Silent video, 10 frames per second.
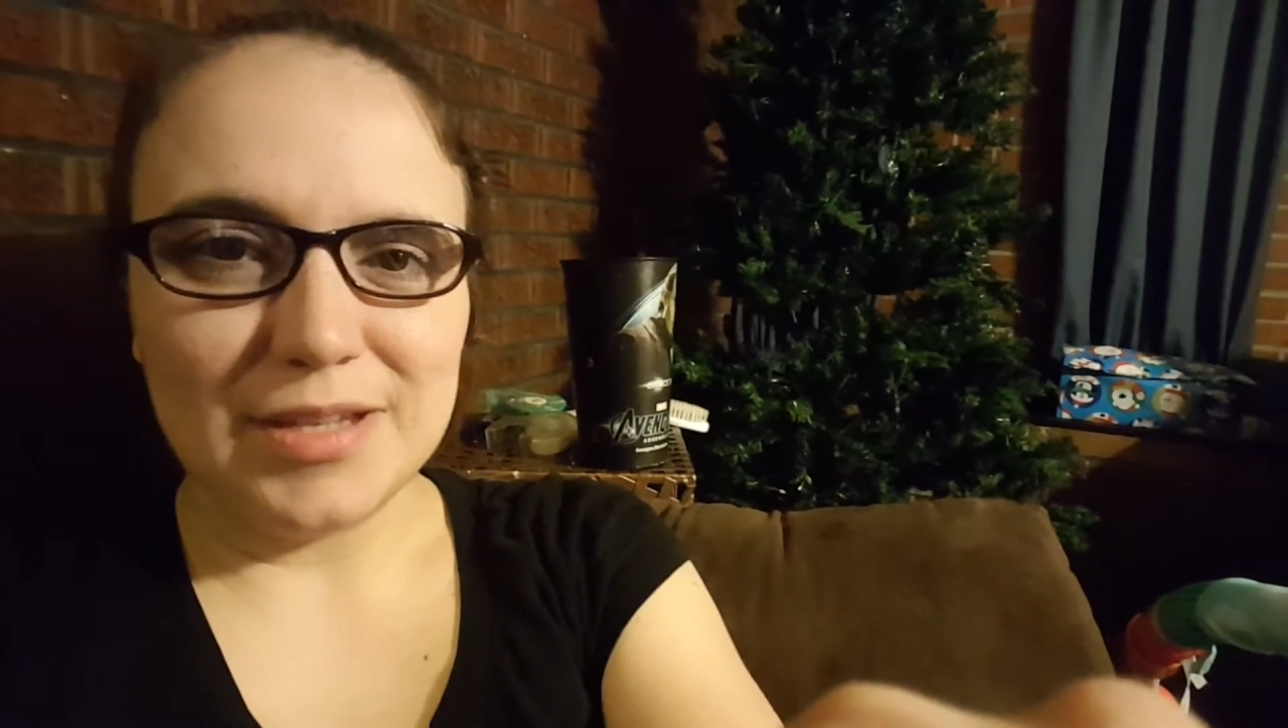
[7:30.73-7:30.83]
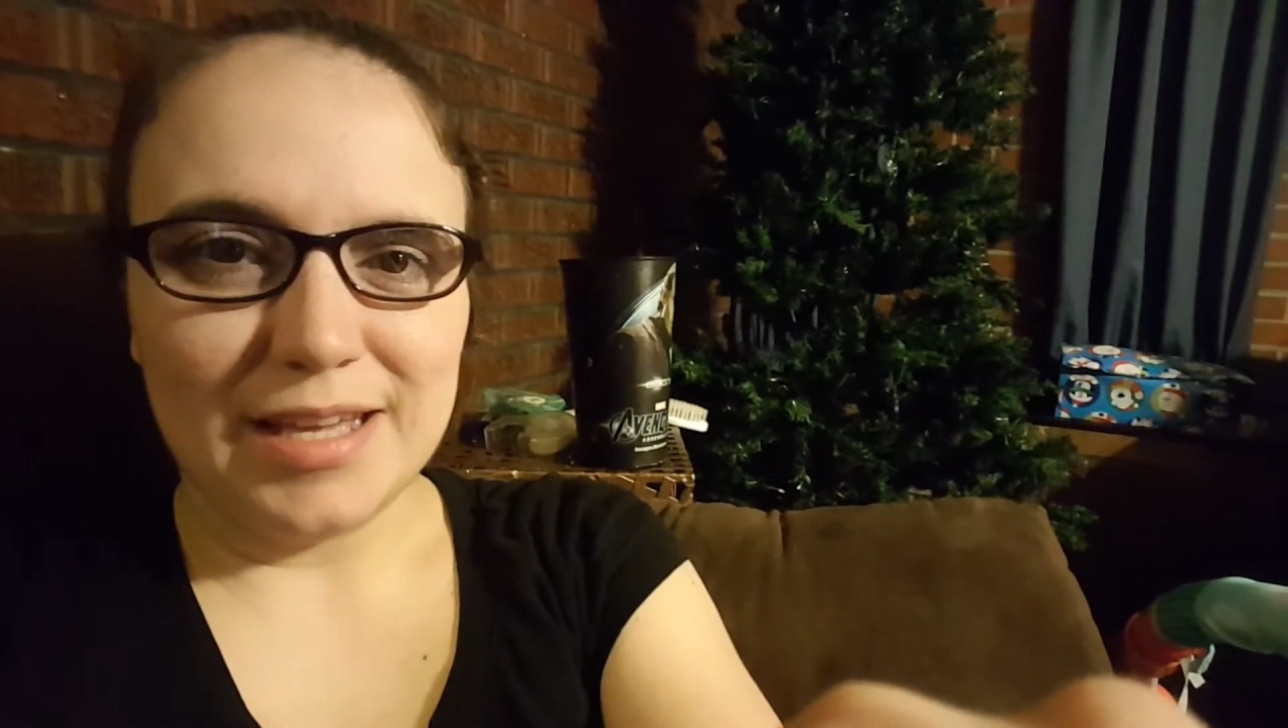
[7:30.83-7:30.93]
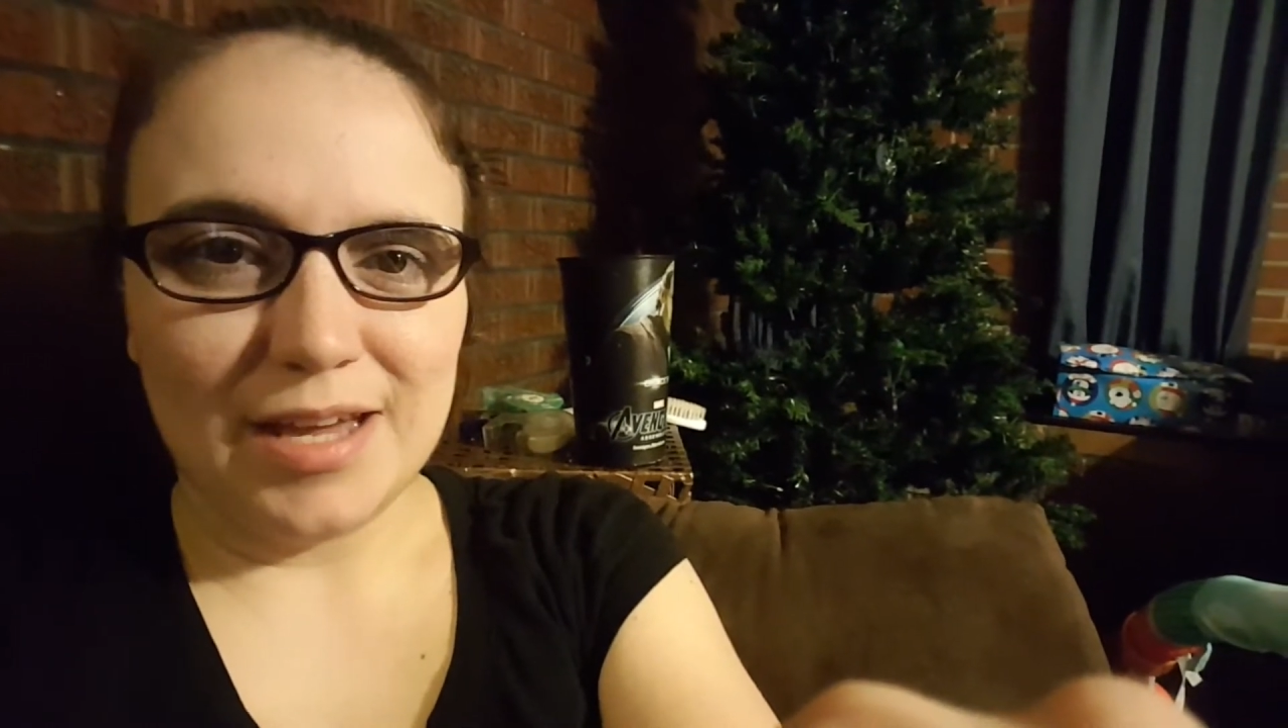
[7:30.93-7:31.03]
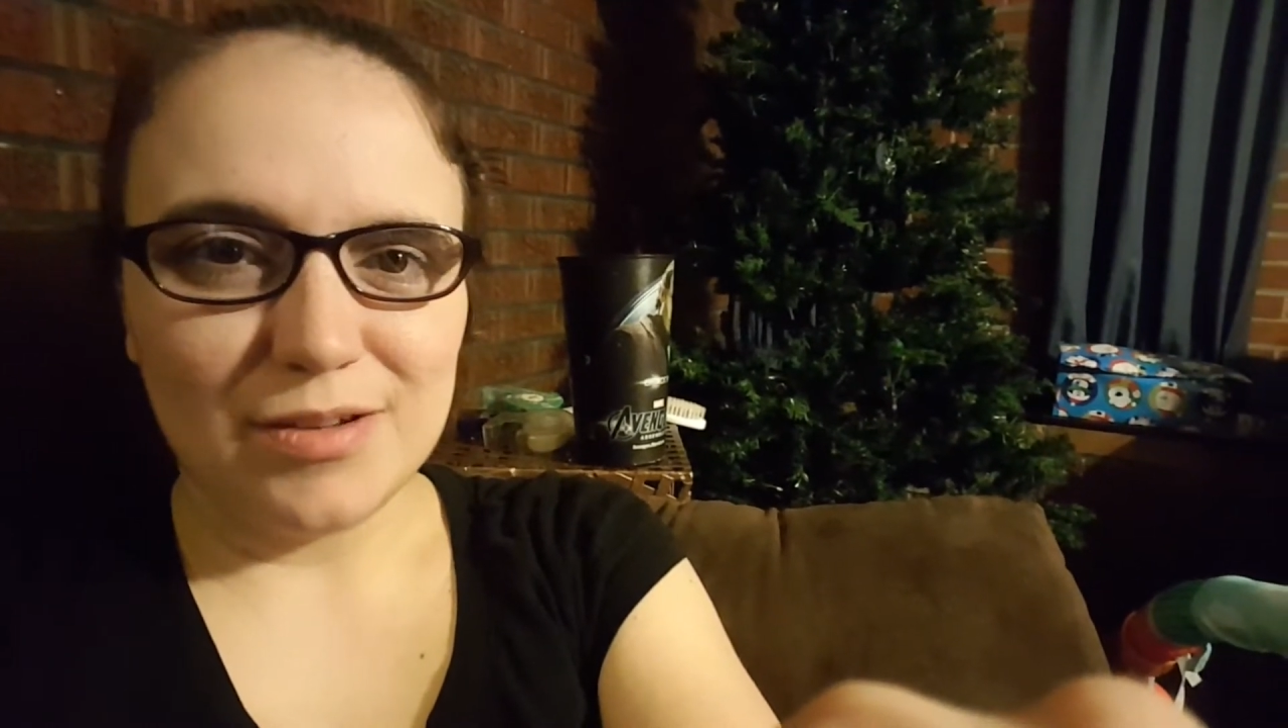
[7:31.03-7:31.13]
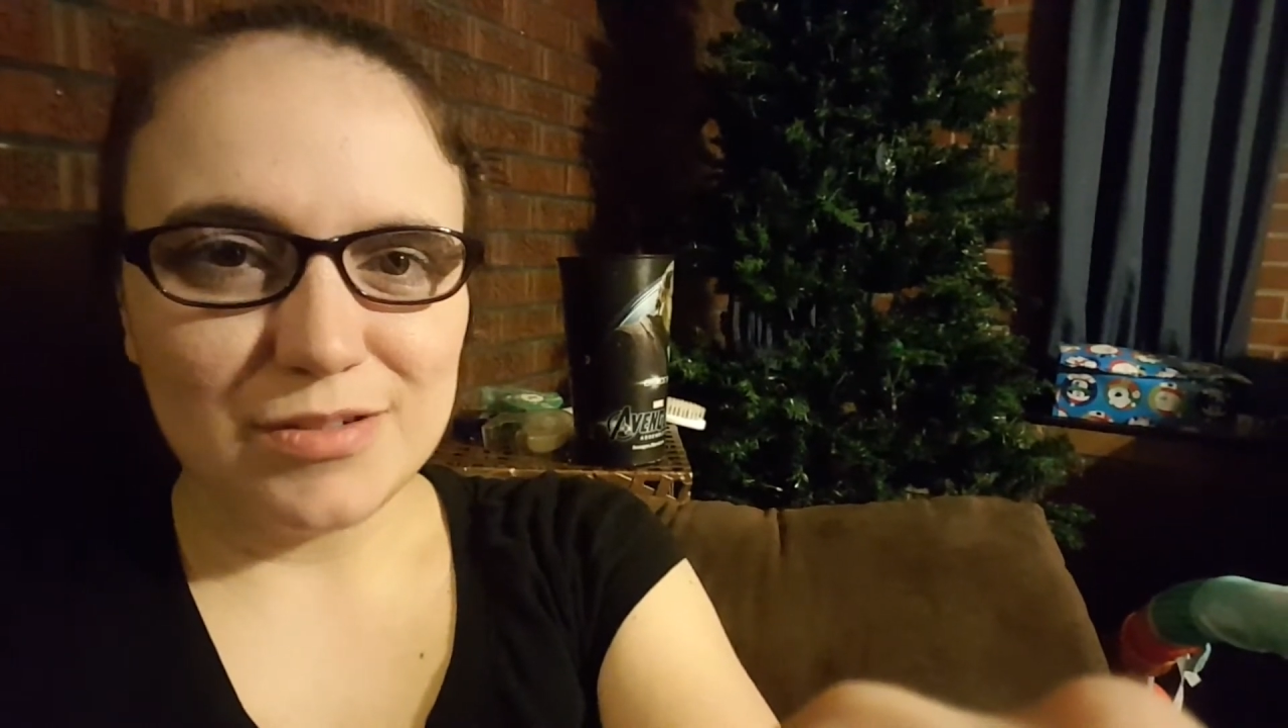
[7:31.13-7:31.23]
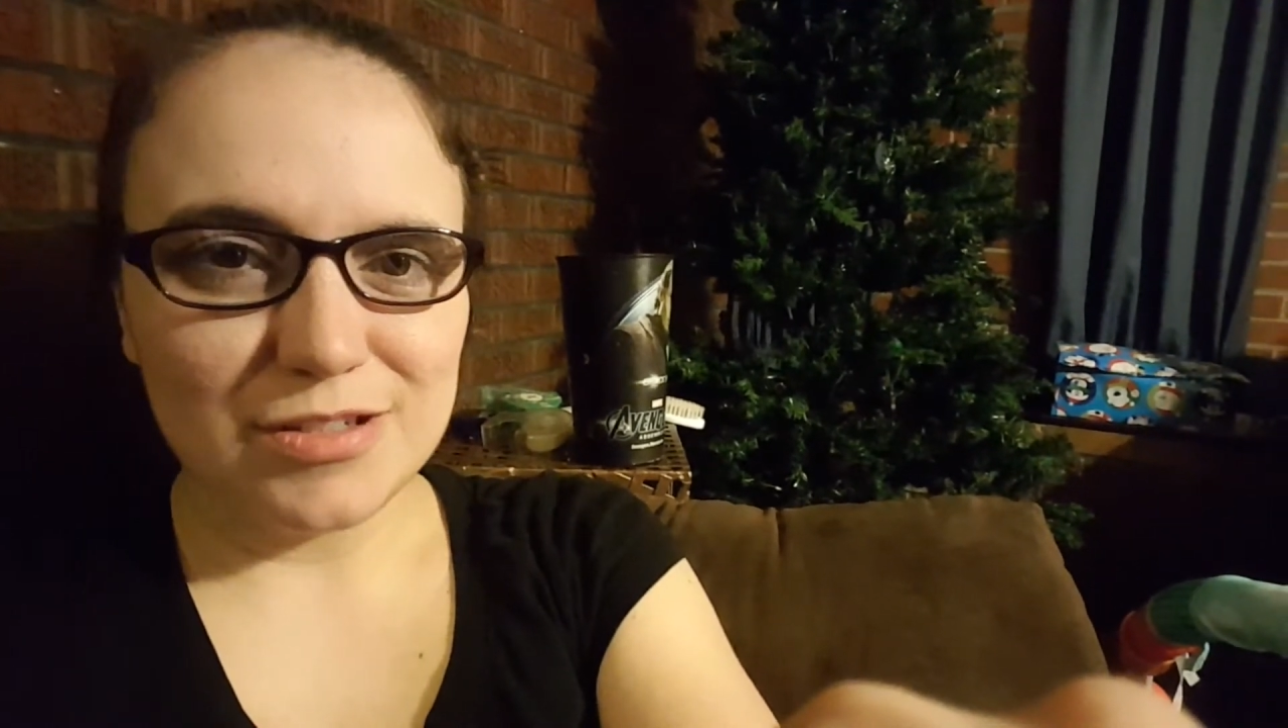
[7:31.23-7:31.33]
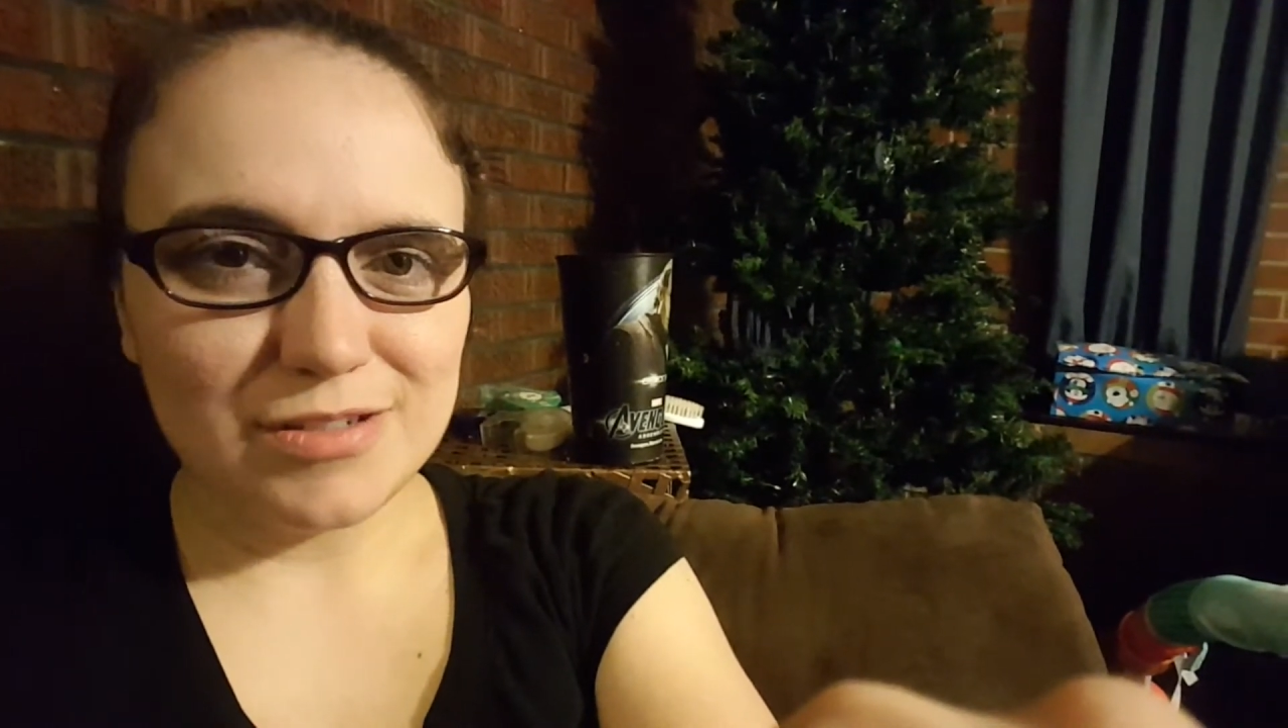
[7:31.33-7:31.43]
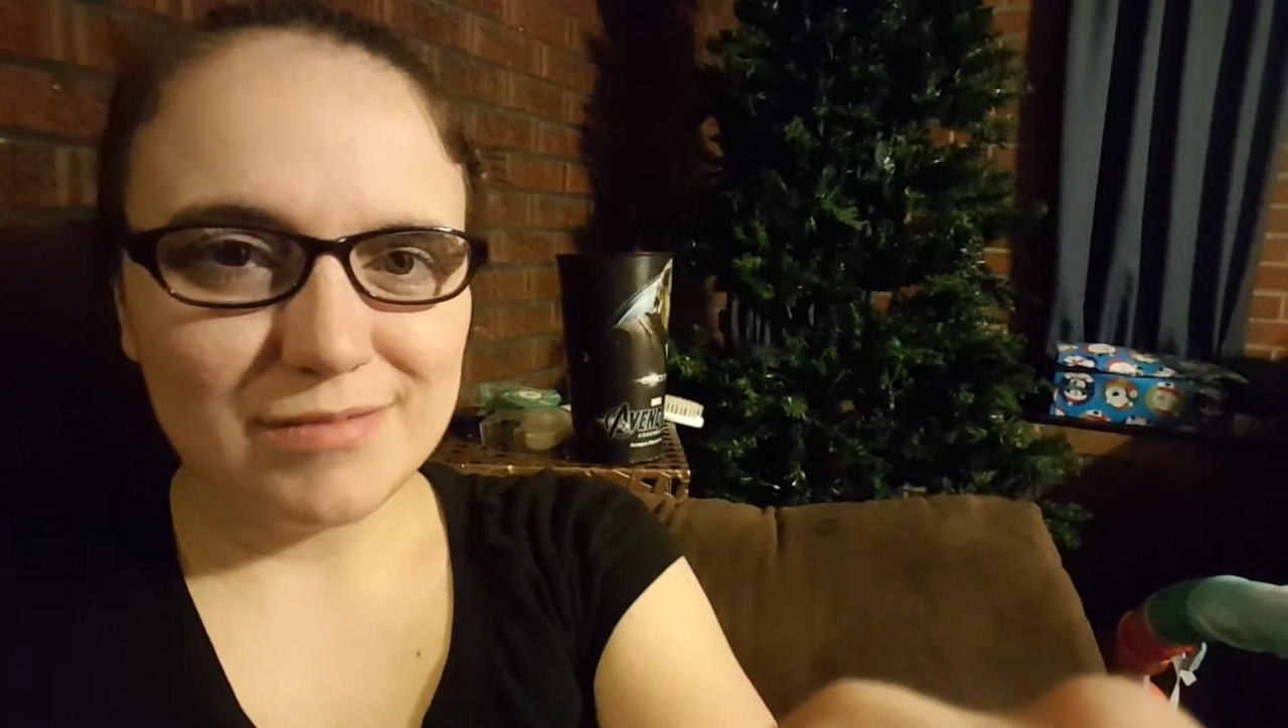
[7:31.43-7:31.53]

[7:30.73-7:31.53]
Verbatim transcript: couch.